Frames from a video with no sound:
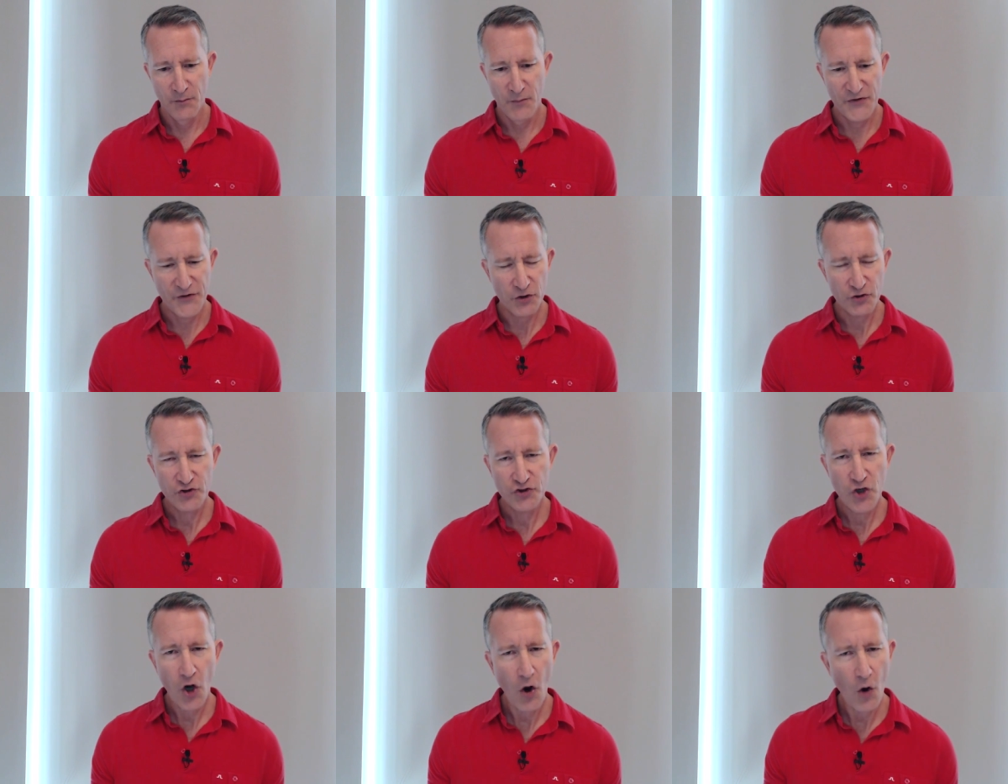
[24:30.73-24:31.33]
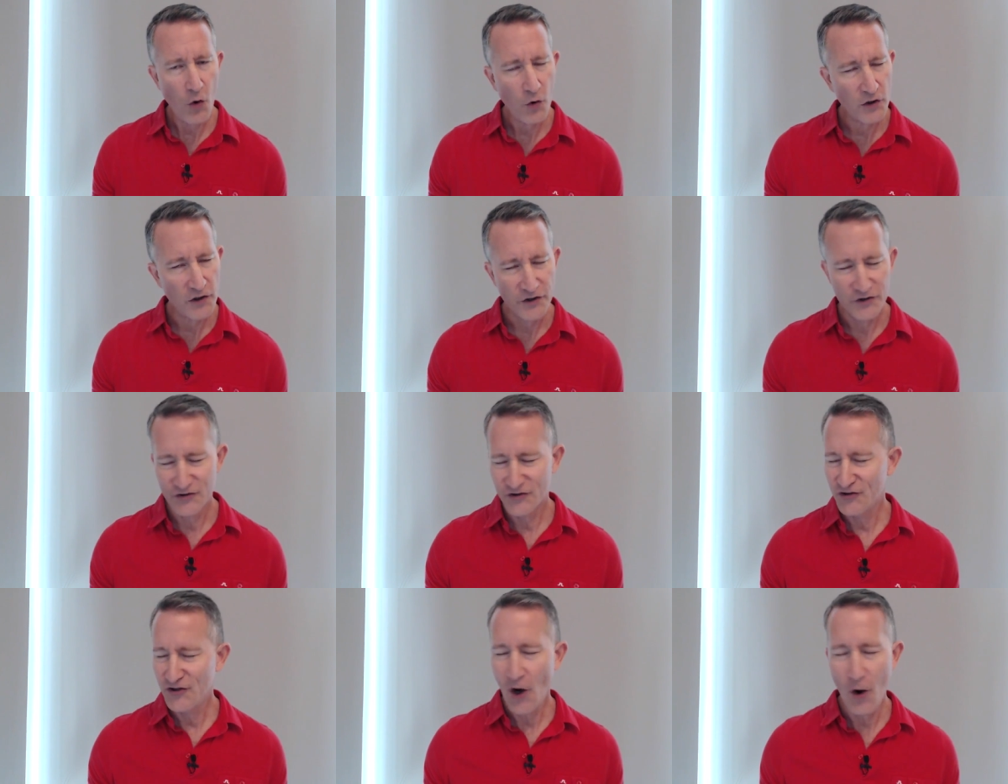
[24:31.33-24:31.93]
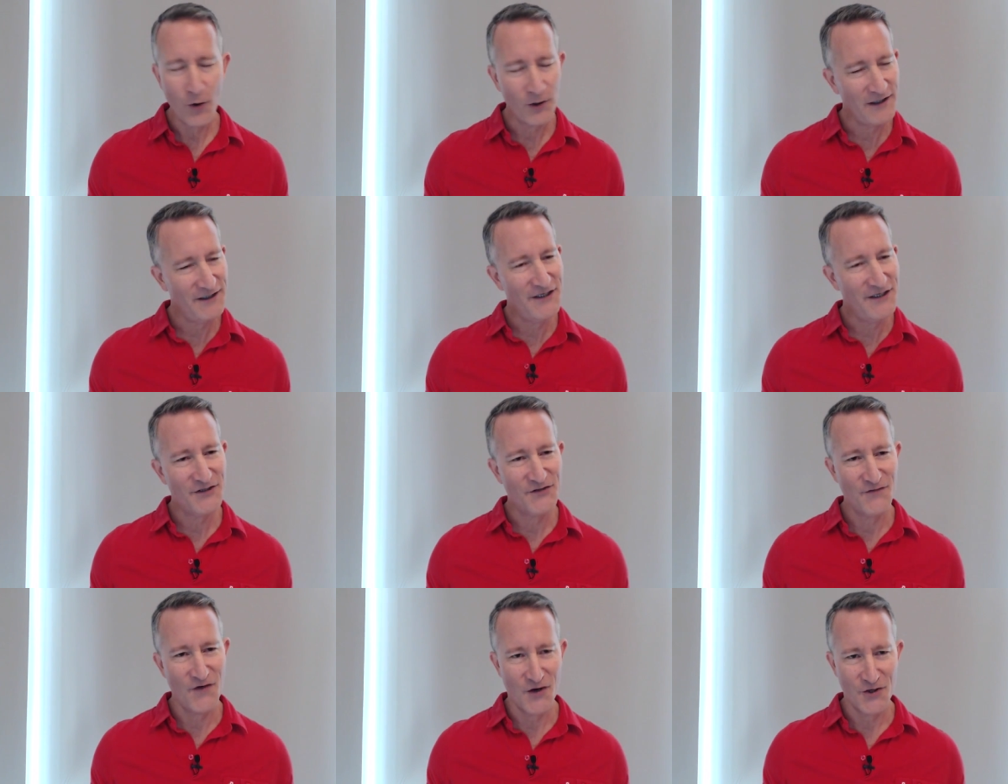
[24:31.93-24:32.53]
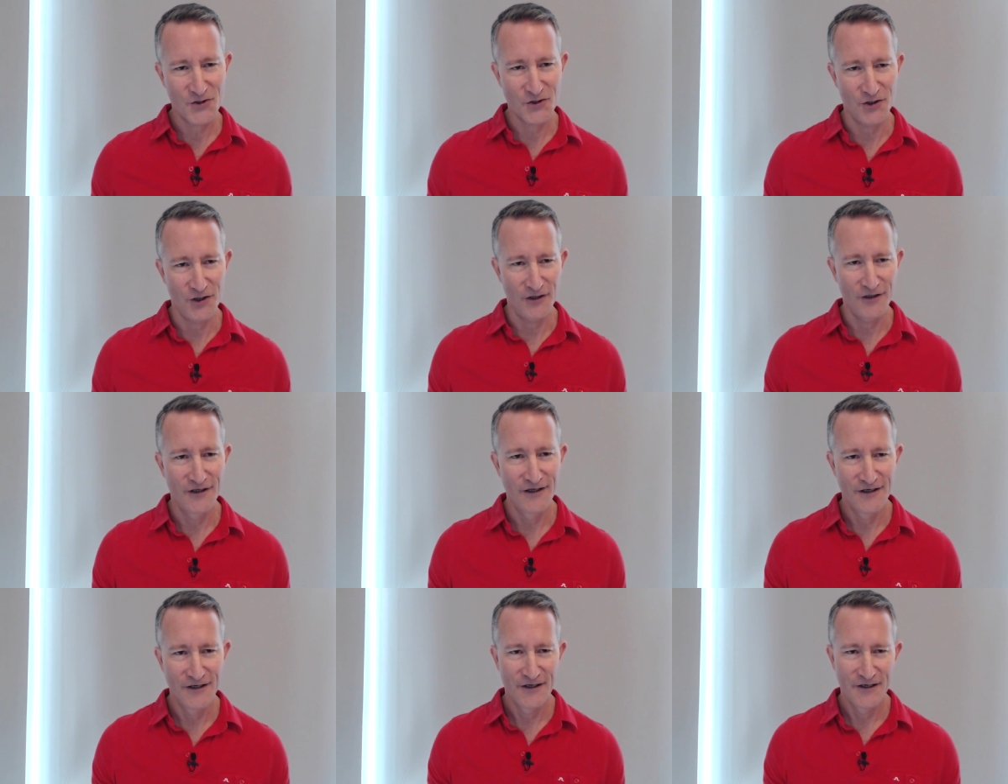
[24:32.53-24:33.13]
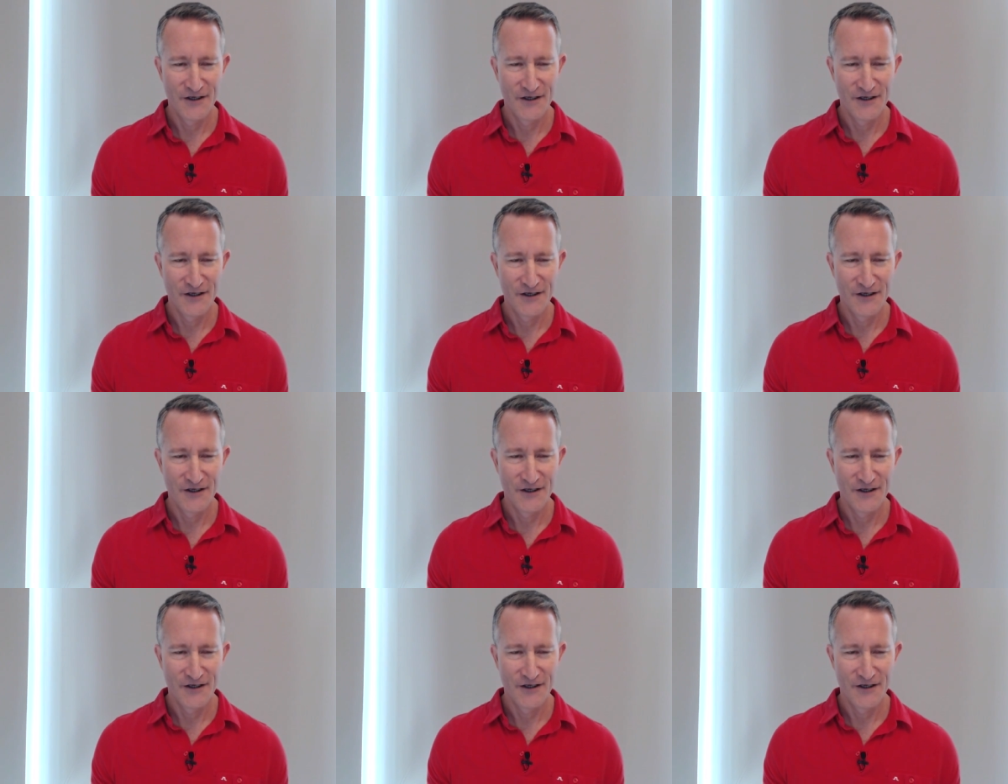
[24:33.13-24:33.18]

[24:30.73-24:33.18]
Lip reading: but it's totally dysfunctional,